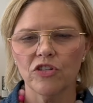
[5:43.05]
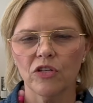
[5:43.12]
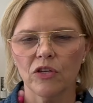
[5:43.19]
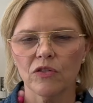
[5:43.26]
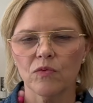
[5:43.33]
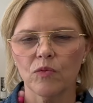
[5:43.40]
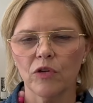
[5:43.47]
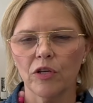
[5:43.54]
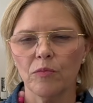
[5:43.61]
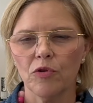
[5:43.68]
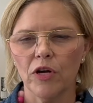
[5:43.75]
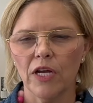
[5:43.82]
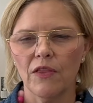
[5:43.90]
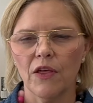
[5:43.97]
It looks really
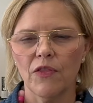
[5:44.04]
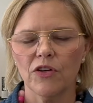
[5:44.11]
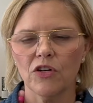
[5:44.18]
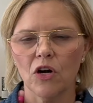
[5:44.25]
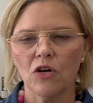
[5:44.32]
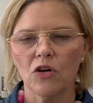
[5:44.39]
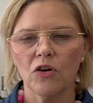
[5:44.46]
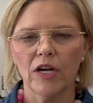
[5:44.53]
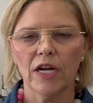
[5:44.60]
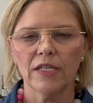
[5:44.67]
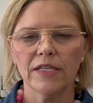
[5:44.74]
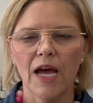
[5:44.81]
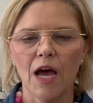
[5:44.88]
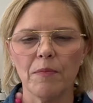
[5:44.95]
pretty. And then the darker green on
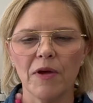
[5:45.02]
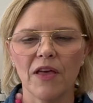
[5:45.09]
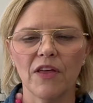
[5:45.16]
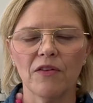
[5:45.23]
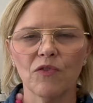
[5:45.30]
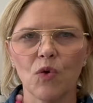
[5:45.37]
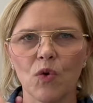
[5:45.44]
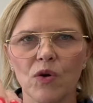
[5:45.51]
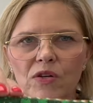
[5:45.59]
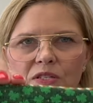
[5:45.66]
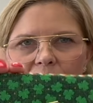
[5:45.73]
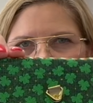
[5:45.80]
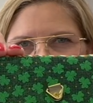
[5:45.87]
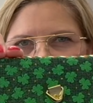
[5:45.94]
top. And then, of
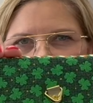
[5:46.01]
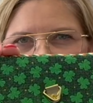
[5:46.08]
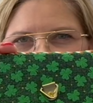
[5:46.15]
course, we